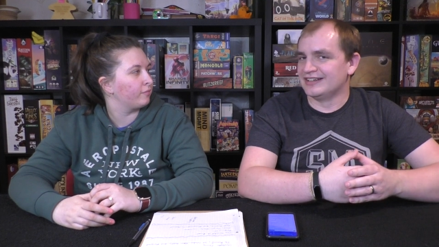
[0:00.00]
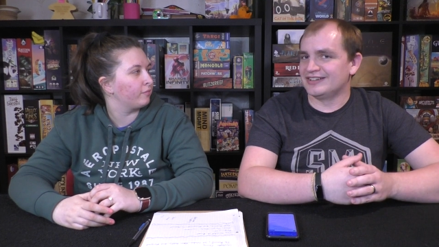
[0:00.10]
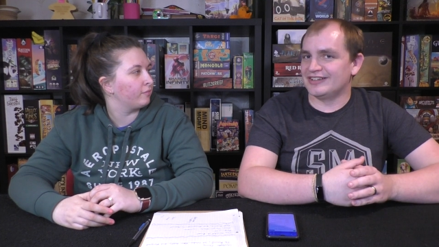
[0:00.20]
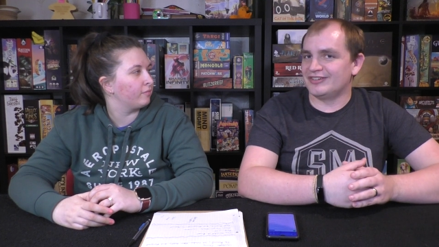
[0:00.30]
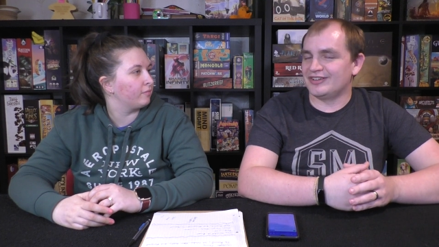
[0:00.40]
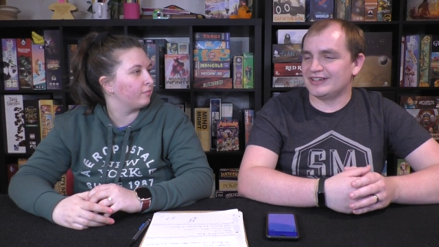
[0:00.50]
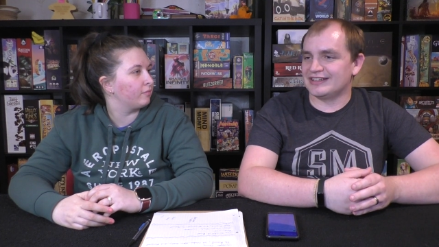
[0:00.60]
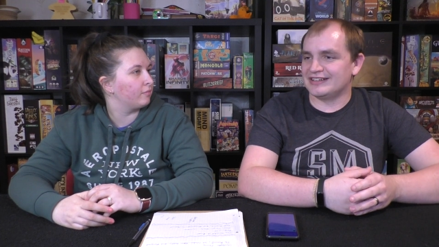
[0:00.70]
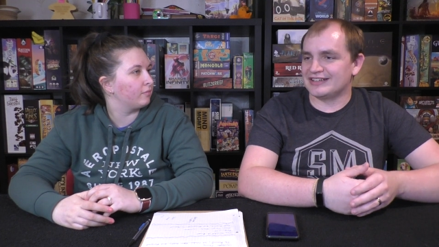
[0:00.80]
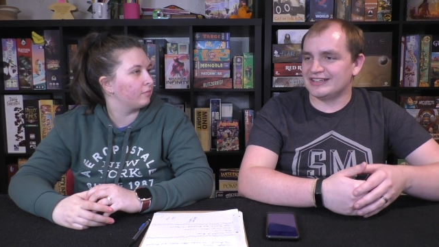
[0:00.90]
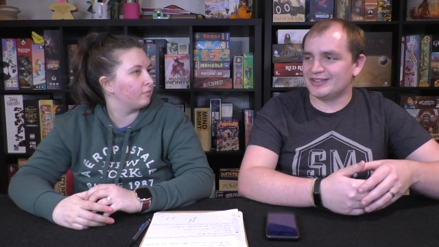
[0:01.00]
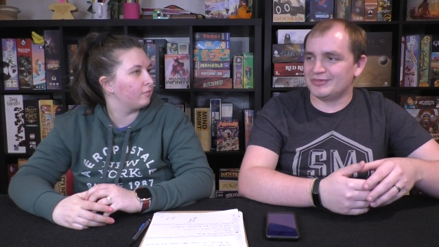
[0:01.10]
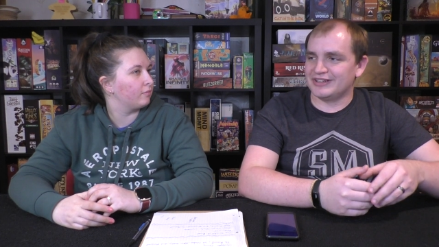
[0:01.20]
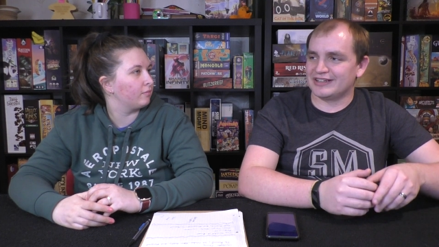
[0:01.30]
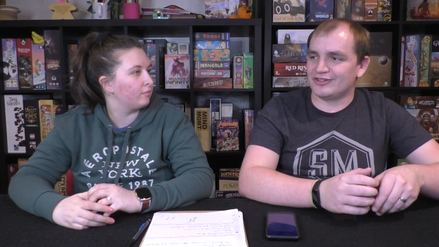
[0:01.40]
Speaker 1: So then we were thinking it could either
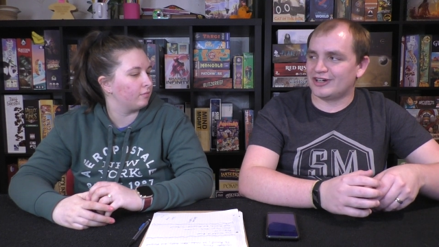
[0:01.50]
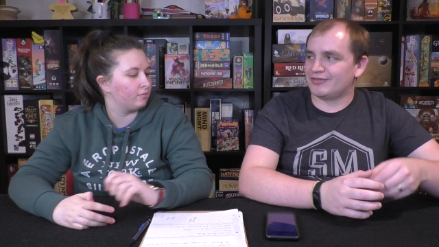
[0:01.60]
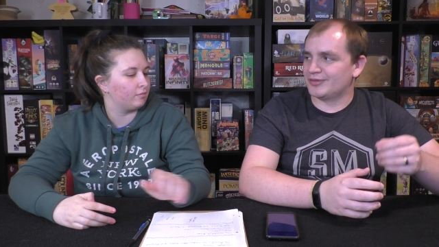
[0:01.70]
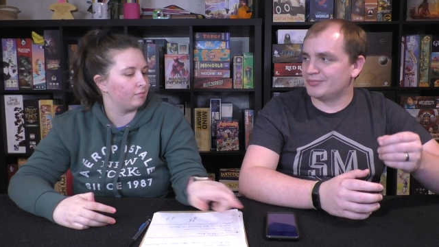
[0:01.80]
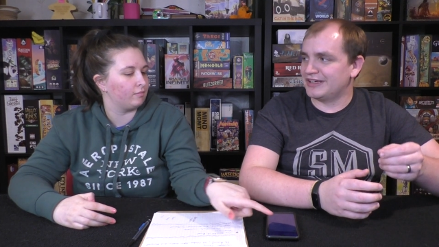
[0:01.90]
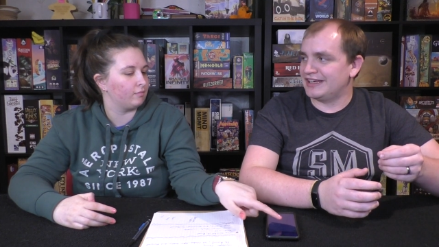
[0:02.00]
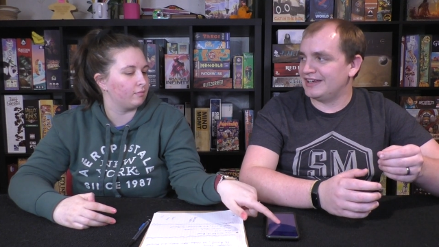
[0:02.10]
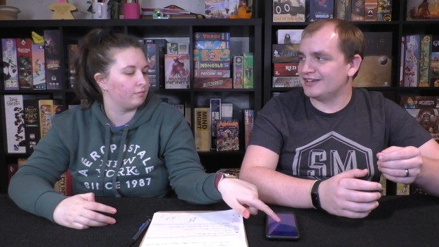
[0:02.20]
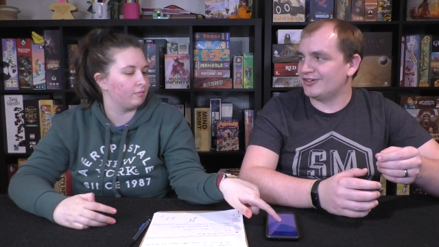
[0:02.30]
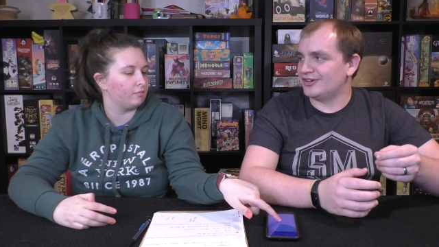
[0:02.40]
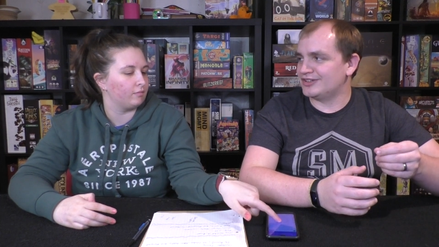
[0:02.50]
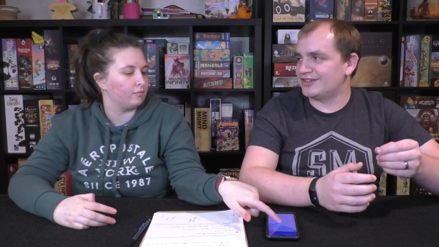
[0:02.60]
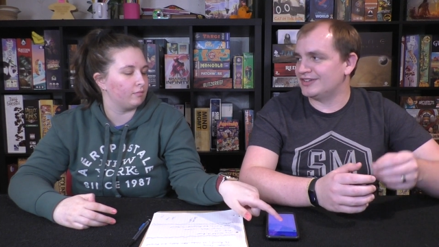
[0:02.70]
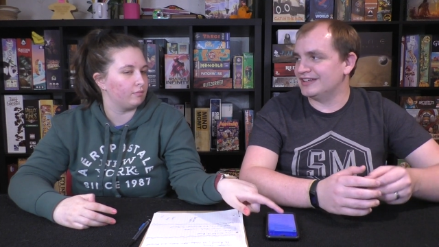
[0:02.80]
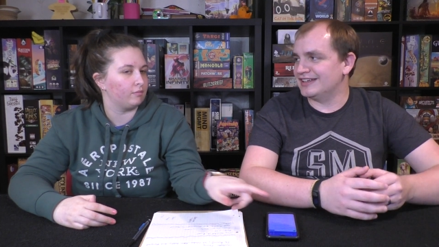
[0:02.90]
be like draw from a bag, or
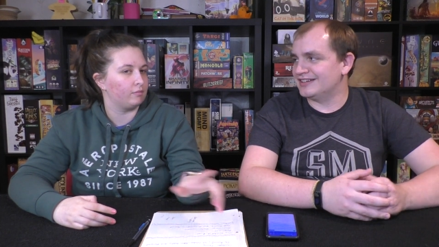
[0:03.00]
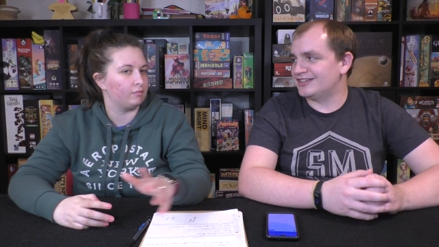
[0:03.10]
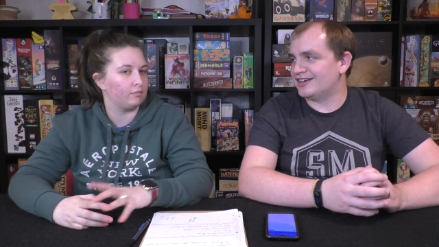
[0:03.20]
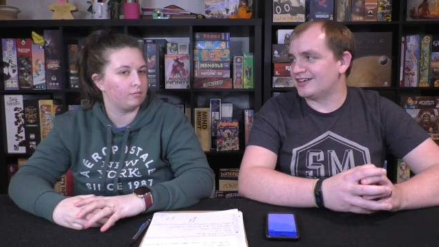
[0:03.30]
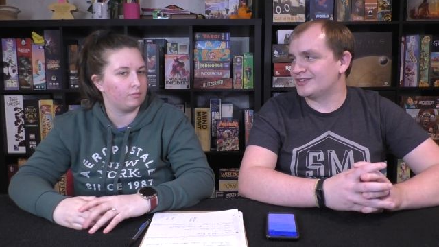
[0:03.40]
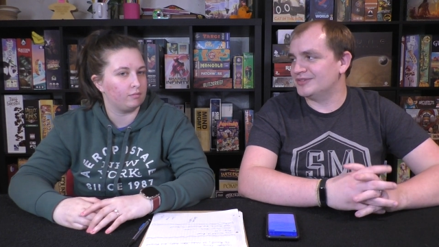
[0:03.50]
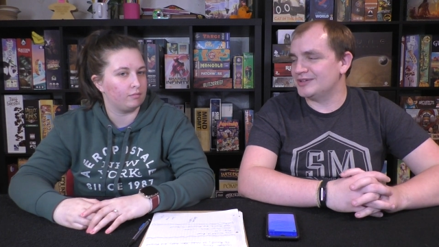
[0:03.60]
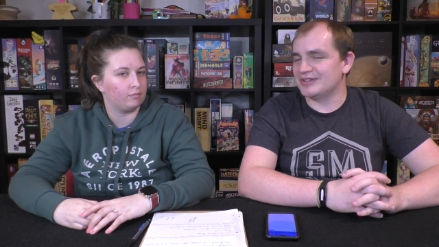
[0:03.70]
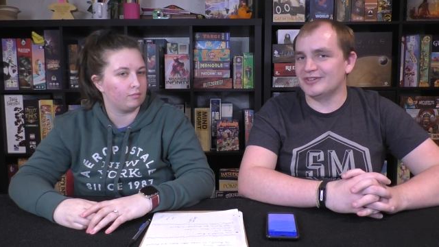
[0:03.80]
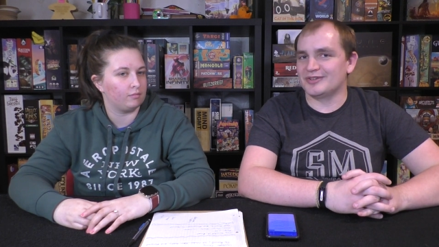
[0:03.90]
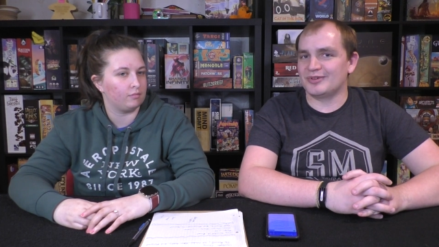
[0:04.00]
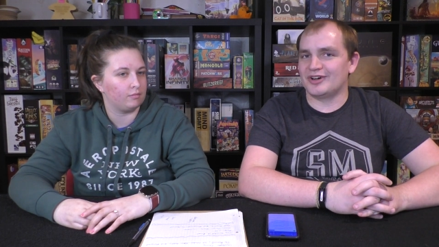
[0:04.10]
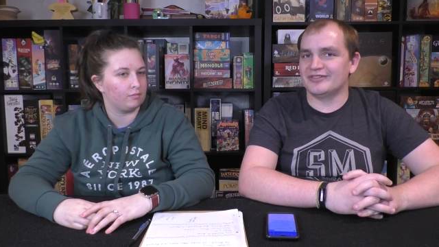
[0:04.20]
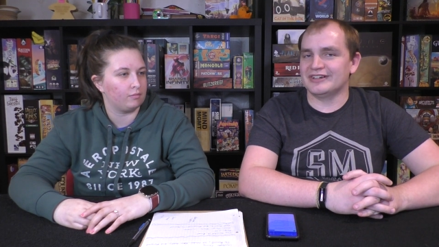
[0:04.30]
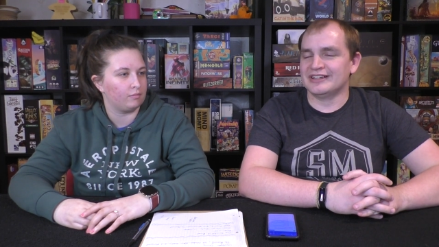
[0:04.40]
Jesse had talked maybe it was
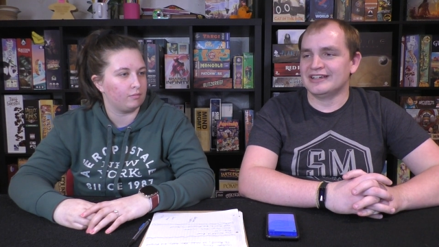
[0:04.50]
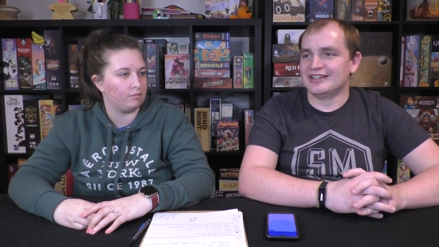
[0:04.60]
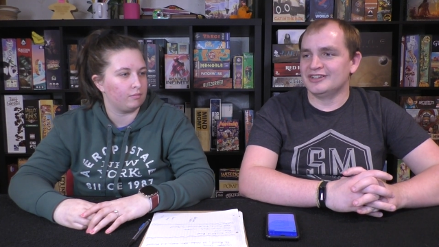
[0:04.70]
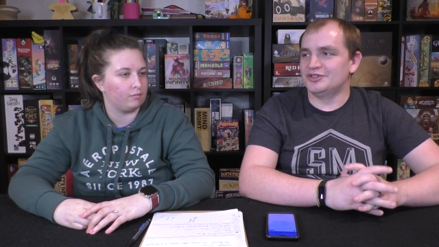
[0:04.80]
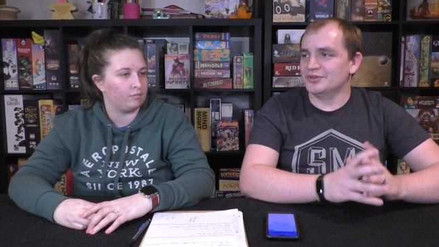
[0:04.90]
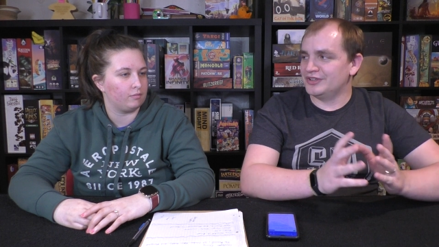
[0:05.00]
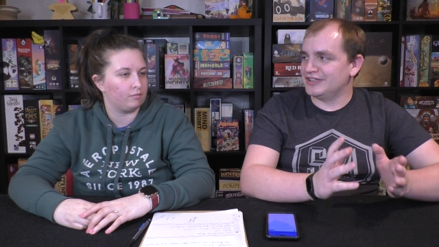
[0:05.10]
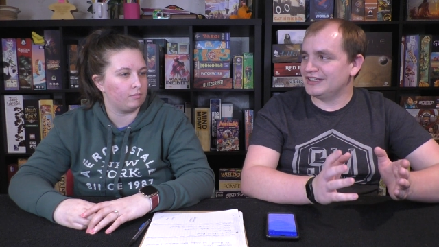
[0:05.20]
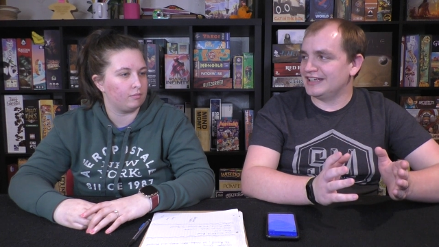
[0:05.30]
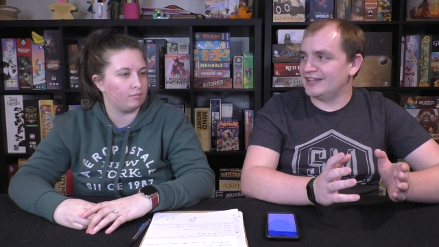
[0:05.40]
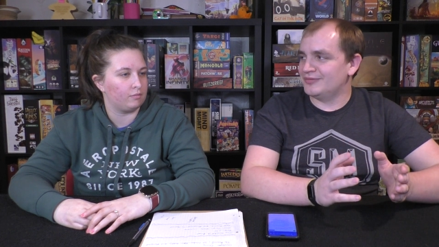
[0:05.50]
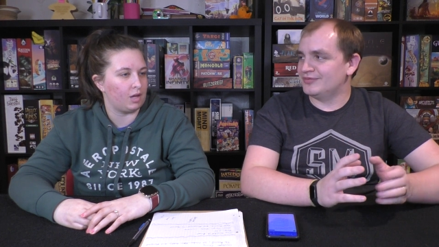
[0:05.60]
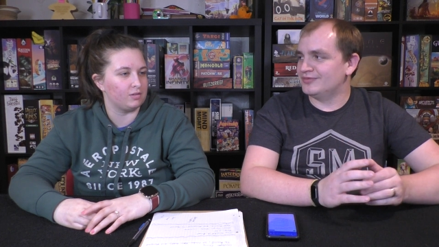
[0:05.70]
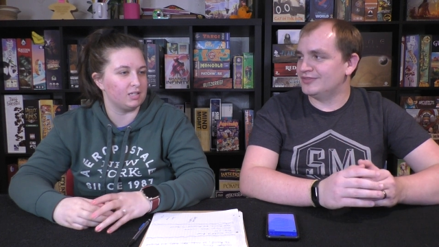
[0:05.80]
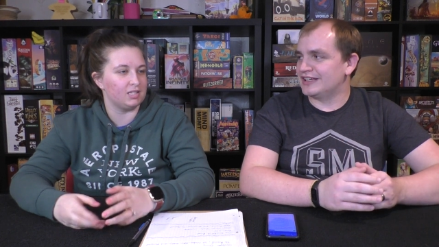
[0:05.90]
more of a dueling game,
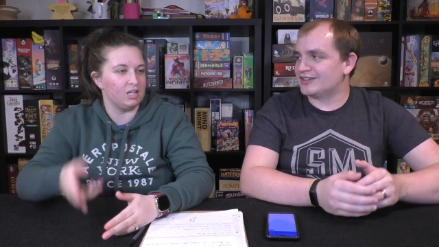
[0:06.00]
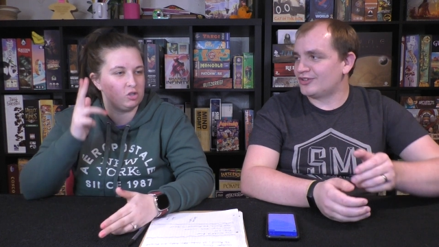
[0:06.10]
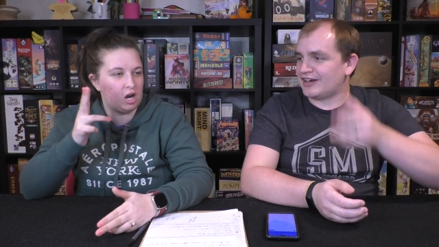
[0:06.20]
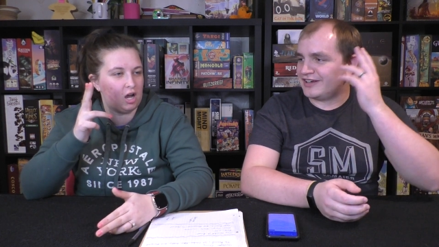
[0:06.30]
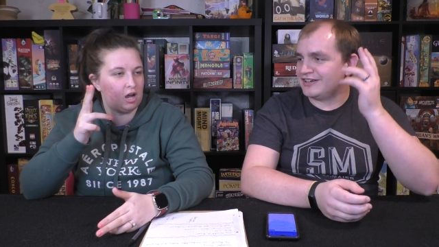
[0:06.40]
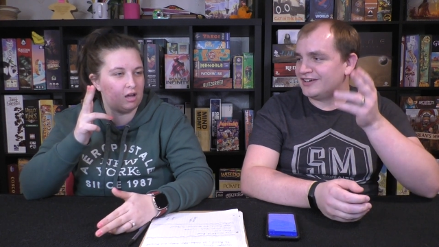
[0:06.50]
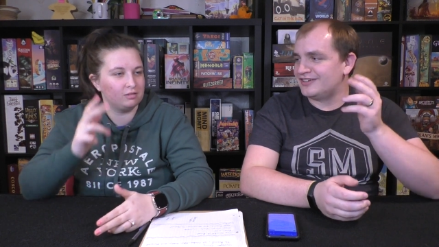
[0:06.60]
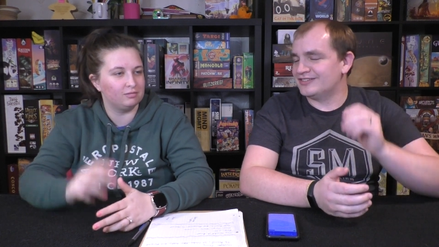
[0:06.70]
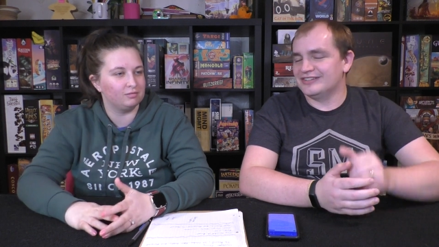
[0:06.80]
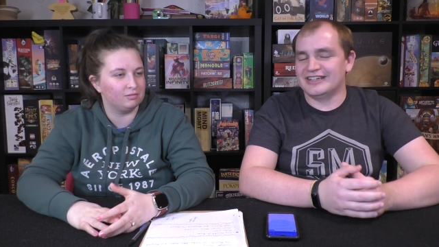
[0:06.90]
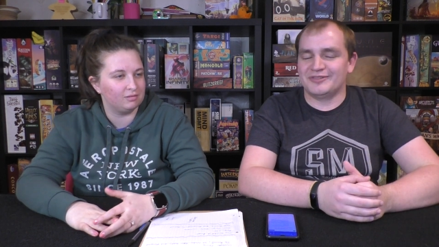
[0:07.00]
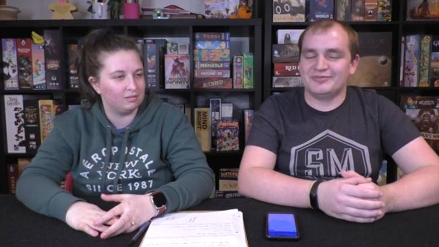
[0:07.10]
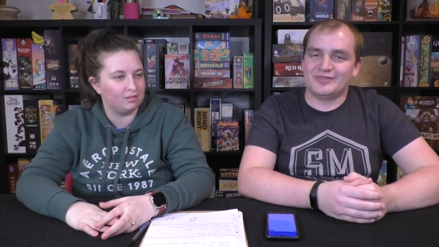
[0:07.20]
like say, draw, draw, your yeah.